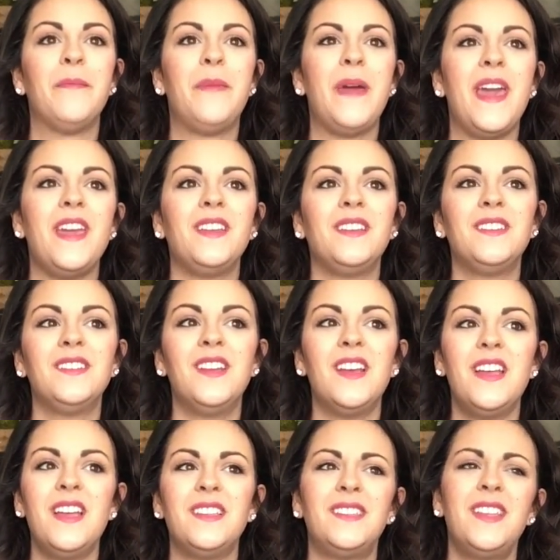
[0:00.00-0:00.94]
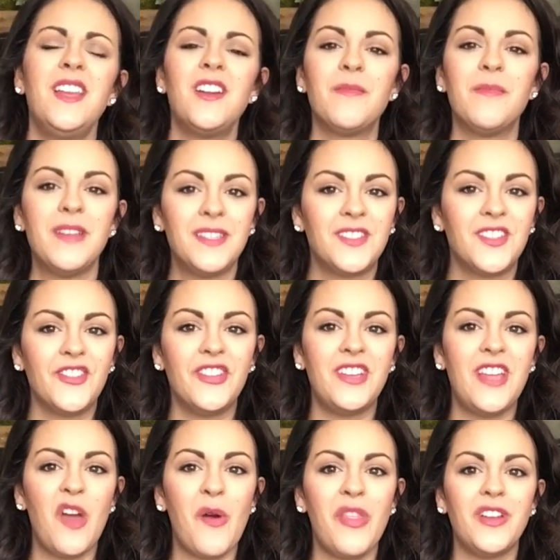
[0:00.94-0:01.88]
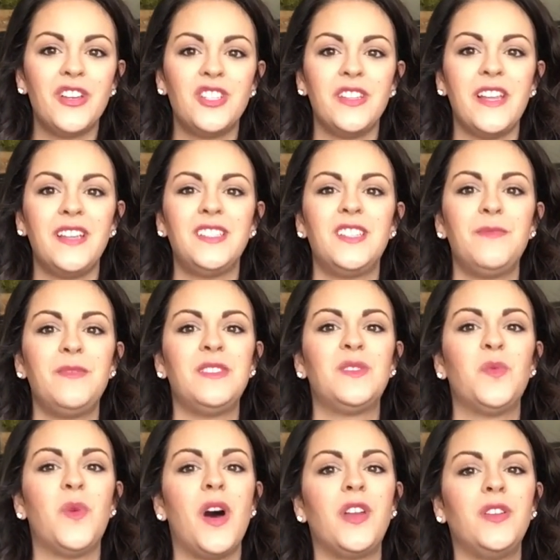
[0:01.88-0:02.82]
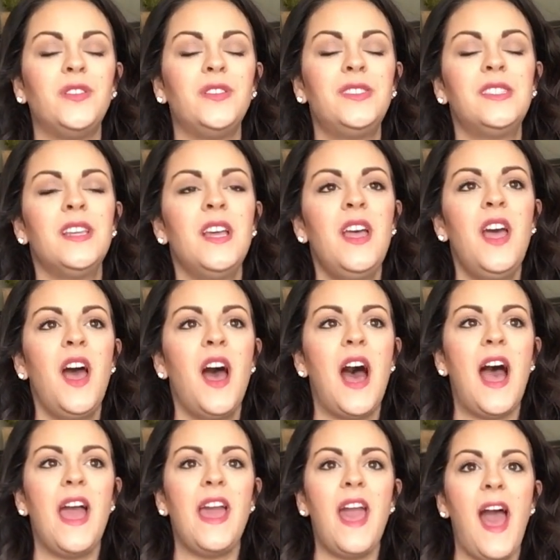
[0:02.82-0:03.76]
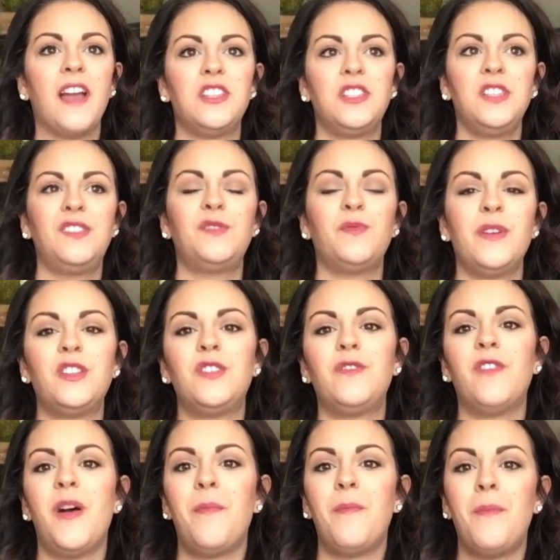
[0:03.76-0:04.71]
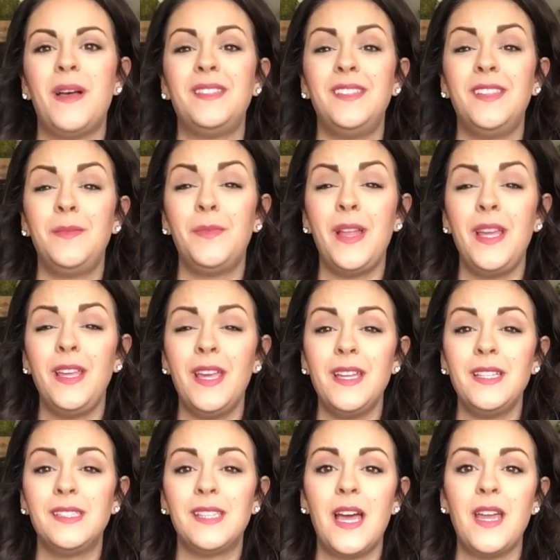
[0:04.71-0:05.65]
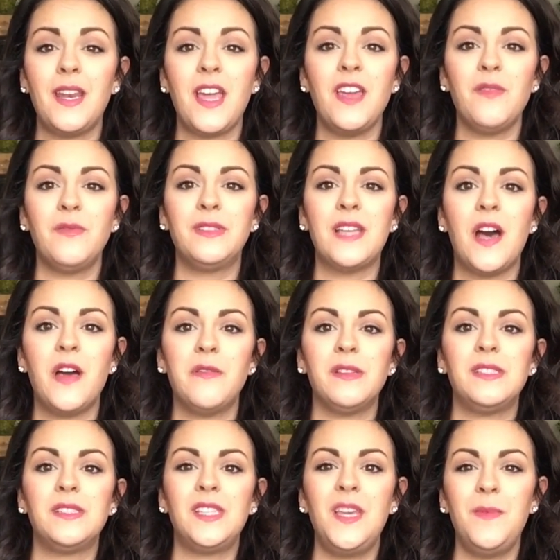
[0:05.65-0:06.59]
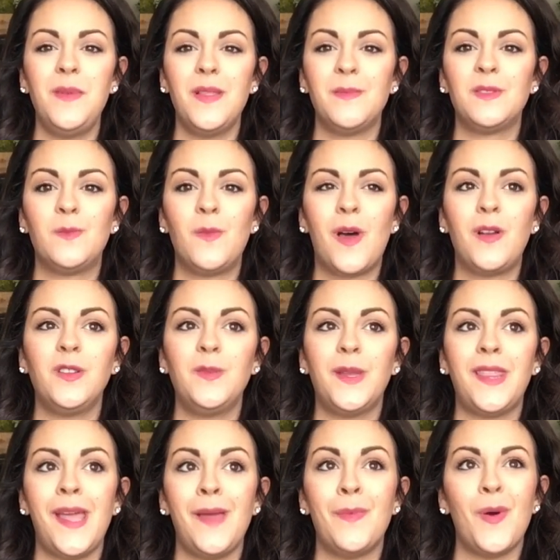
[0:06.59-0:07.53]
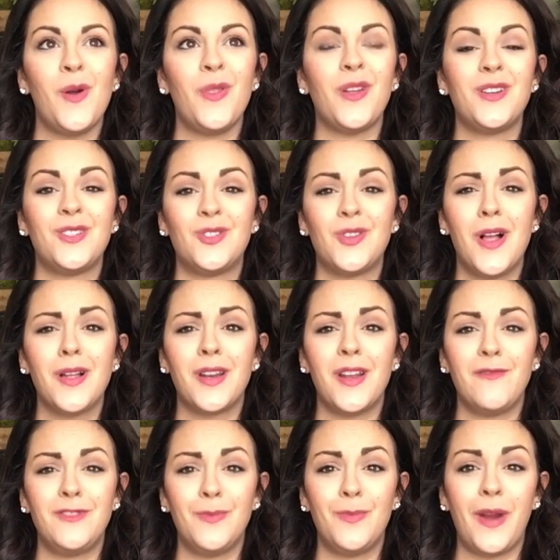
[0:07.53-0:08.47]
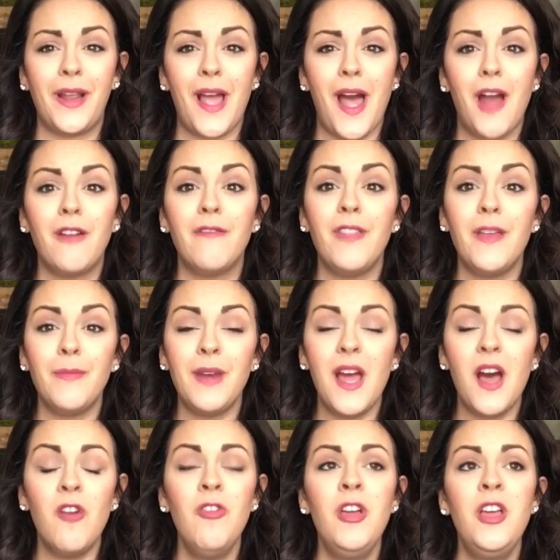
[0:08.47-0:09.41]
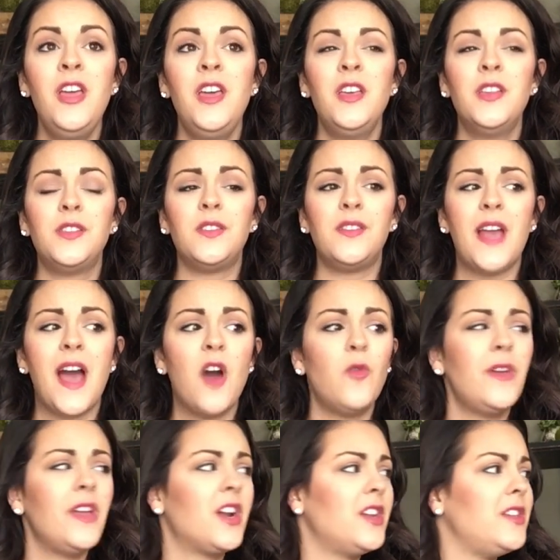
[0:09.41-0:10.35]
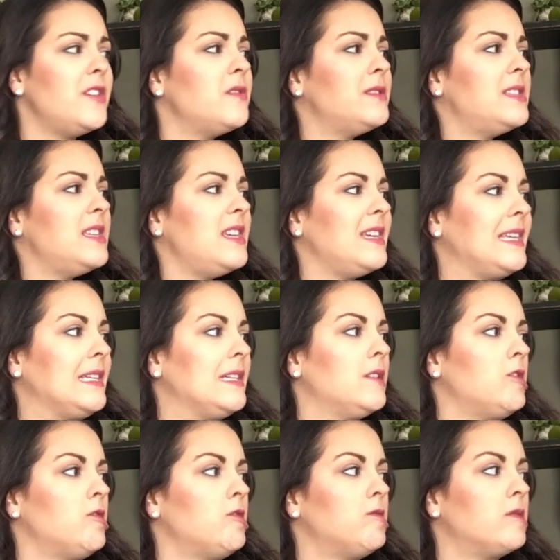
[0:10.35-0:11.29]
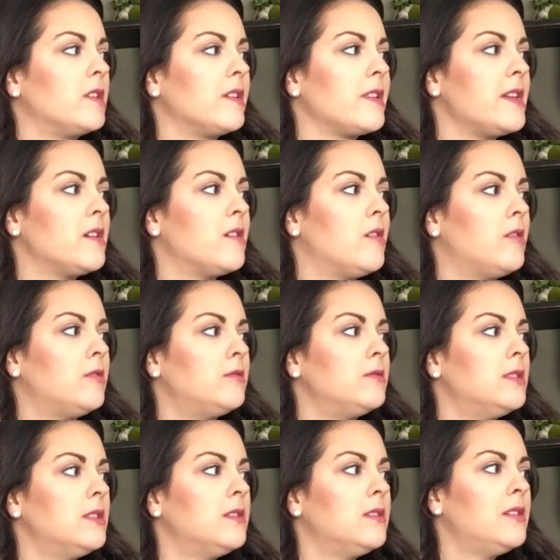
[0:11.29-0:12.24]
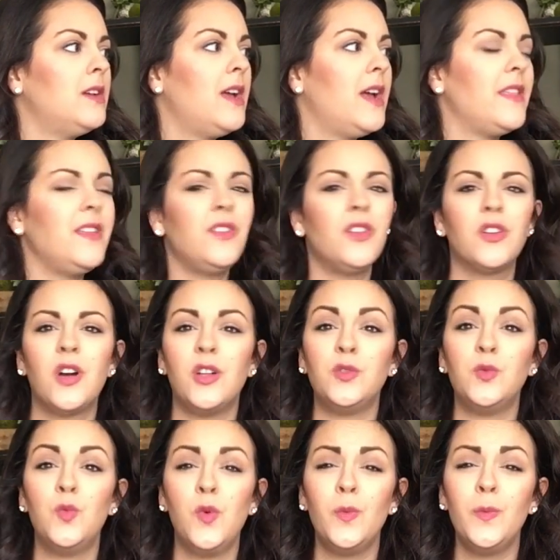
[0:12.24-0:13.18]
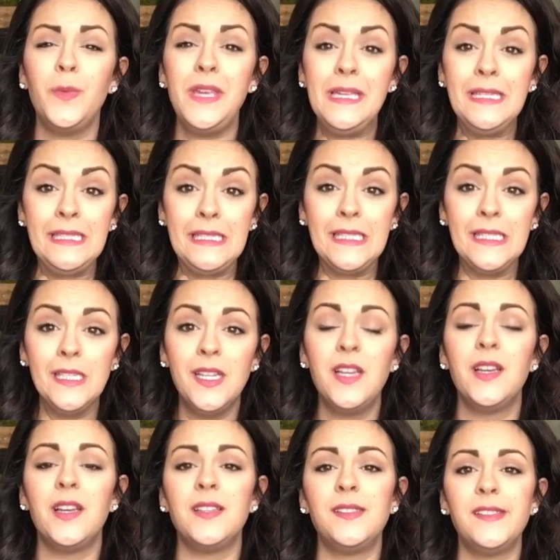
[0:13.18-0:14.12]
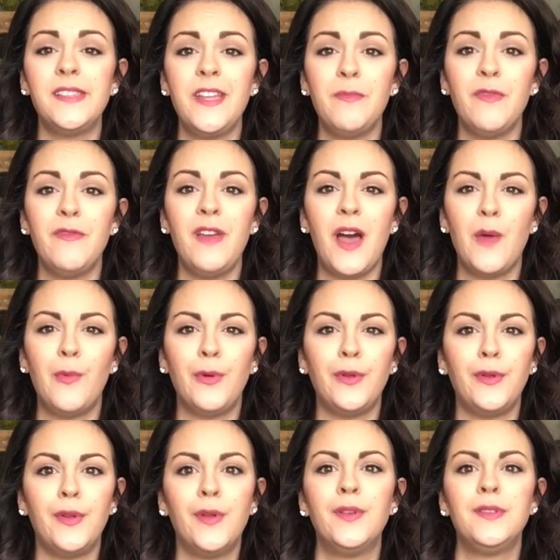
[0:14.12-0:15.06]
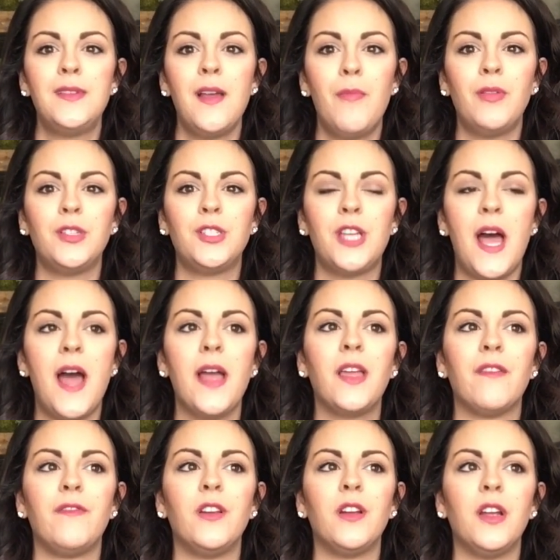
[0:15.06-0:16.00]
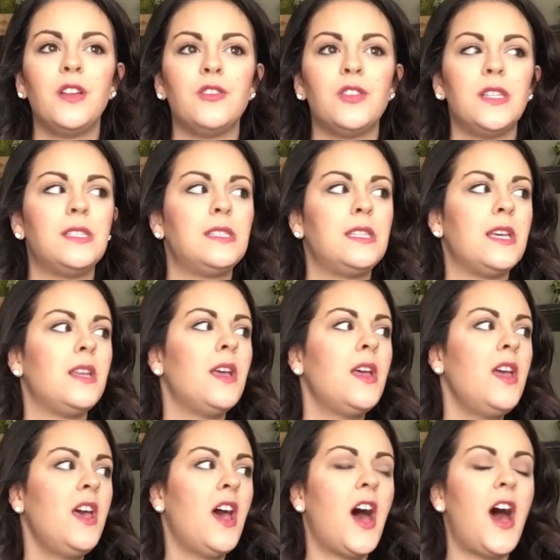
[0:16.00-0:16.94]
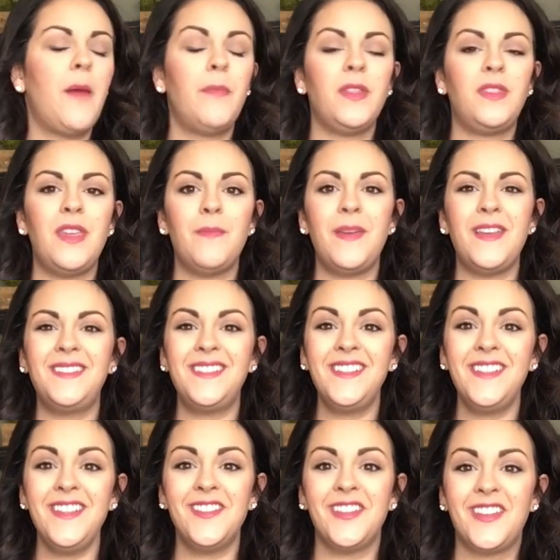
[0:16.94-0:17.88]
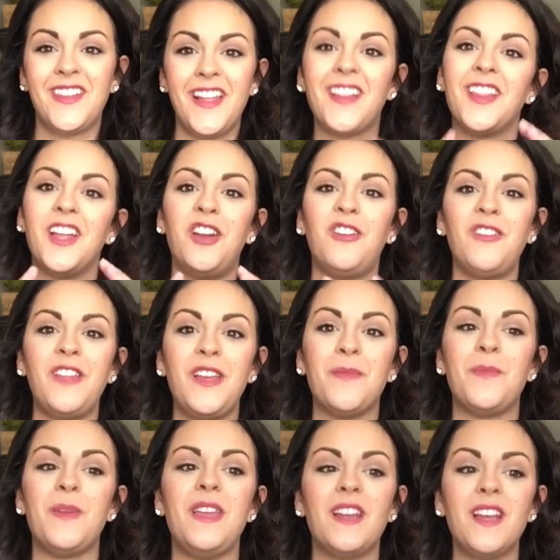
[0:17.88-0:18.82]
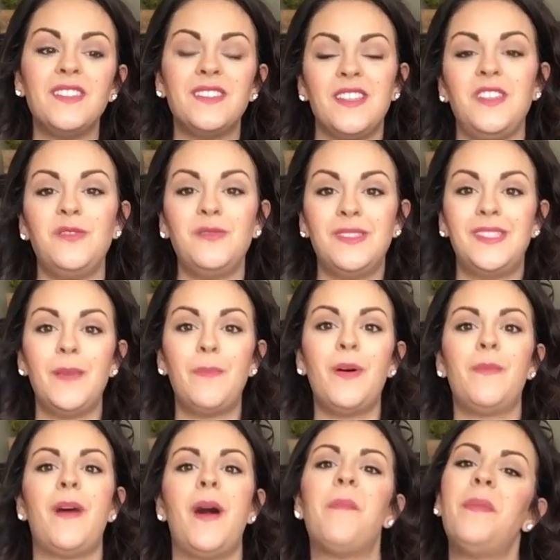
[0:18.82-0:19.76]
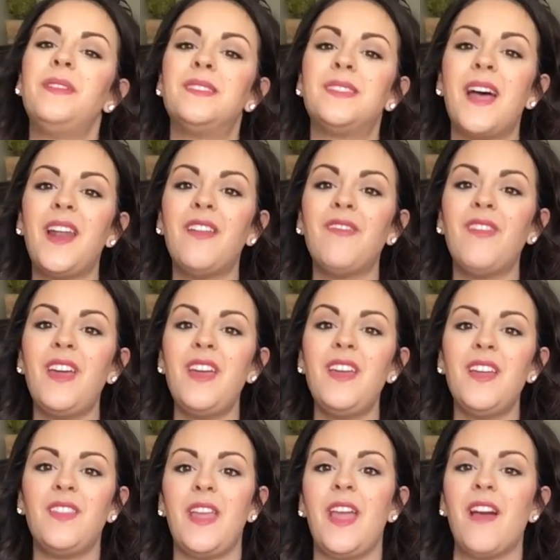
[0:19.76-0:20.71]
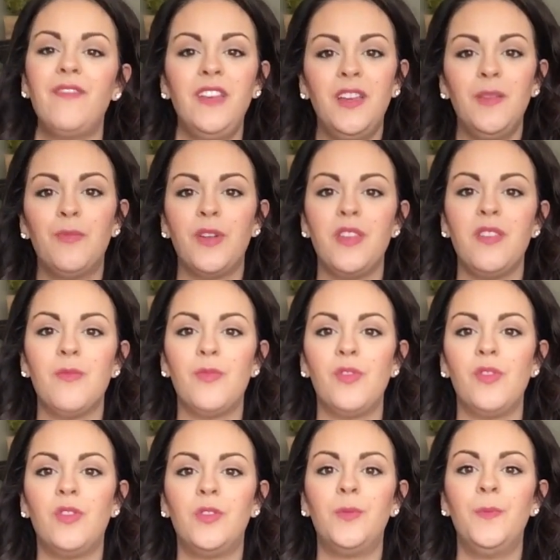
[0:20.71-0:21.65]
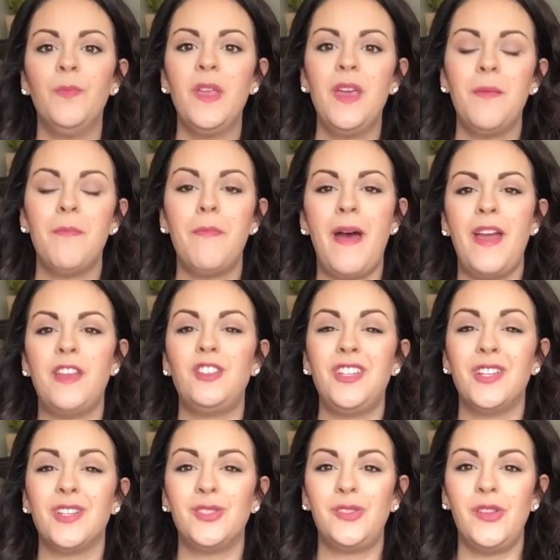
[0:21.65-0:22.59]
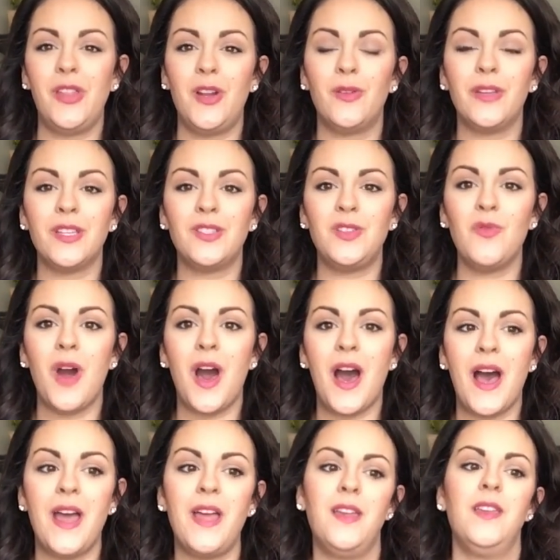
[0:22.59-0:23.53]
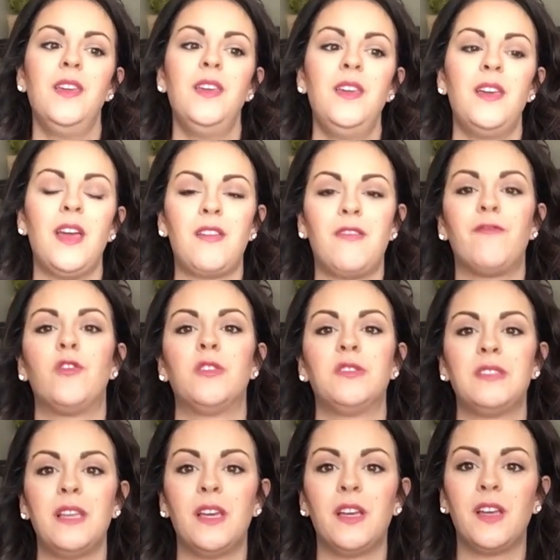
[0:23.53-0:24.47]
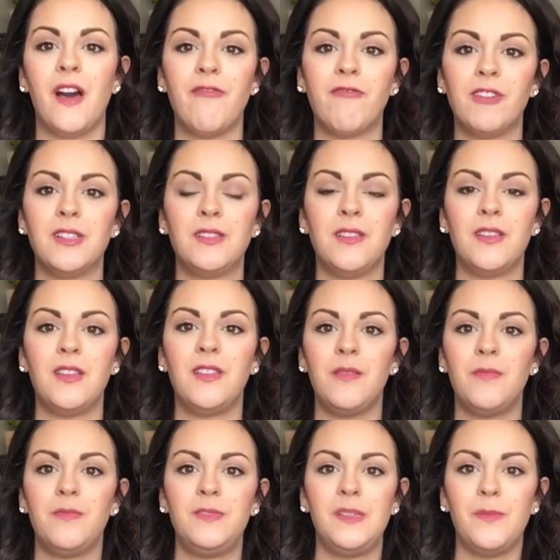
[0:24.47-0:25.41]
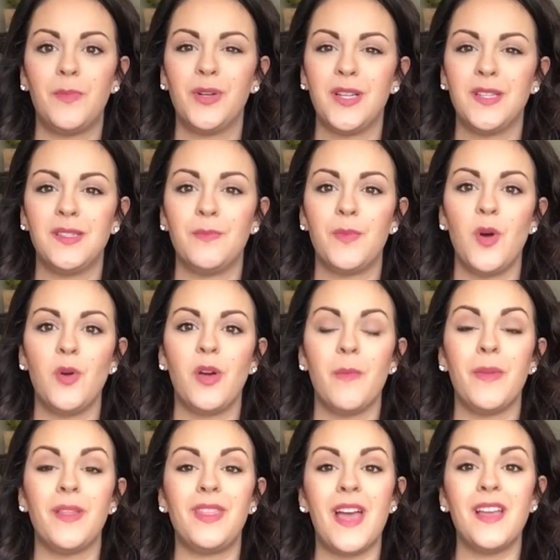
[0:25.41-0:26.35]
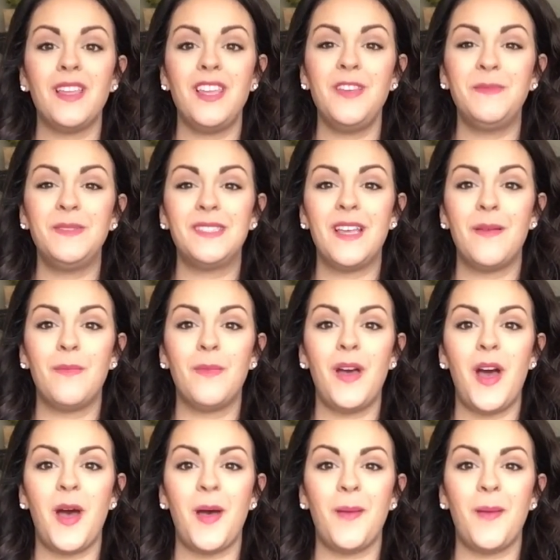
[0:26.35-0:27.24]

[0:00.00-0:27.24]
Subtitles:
Peyton is hit or miss during the day whether she likes to be swaddled. I actually switched from muslin blankets at night was how I was keeping them swaddled, but they both are strong enough to break out of them now. So now we are using, what are they called? I think they're called Woombies is the name of it. I will double check if you're interested. But they basically look like little like peanuts, and you zip them up inside of it, and they have like a breathable mesh here so they don't get too hot, and of course like a cover so that the zipper doesn't poke them, but that keeps them